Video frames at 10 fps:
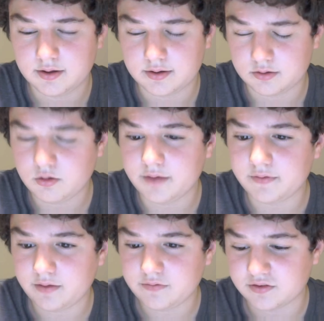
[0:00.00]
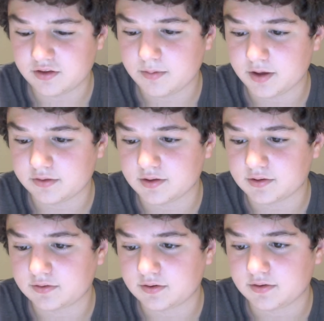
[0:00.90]
Oh, I have to think about
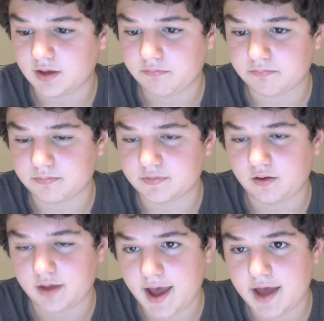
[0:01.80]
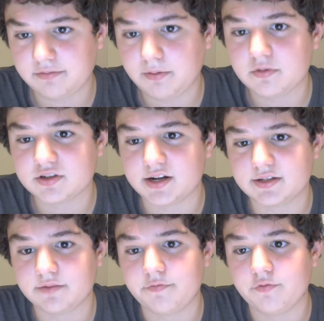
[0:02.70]
this, because I said cast members and I
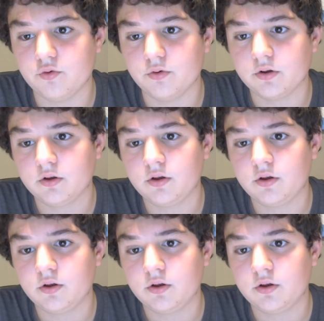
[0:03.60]
said food.